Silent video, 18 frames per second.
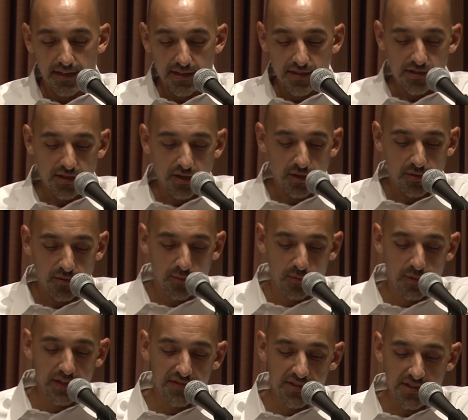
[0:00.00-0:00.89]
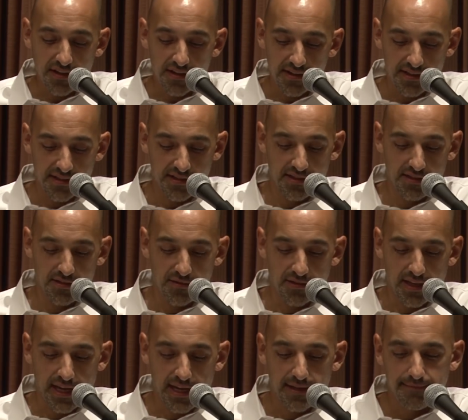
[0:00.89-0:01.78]
So we've started to do
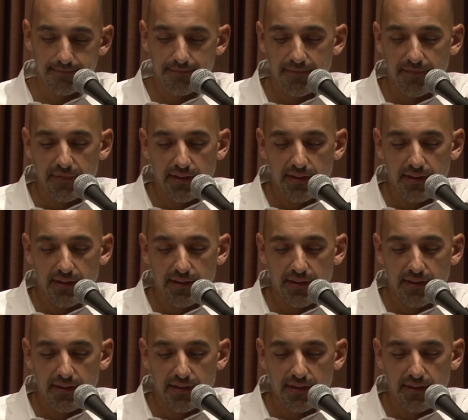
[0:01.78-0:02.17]
that.